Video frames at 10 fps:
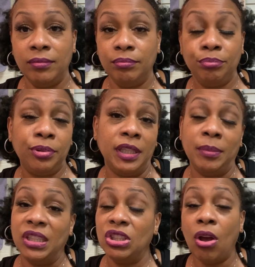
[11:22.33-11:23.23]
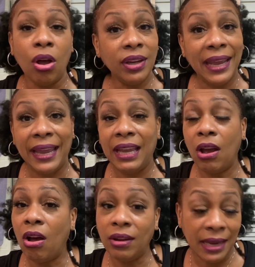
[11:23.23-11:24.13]
pretty much all day, all
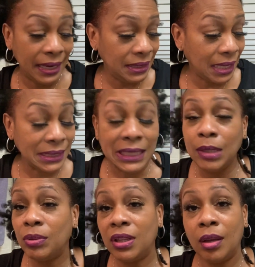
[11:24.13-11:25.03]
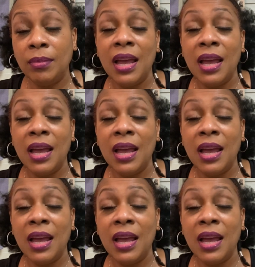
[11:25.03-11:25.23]
night. I sleep with them.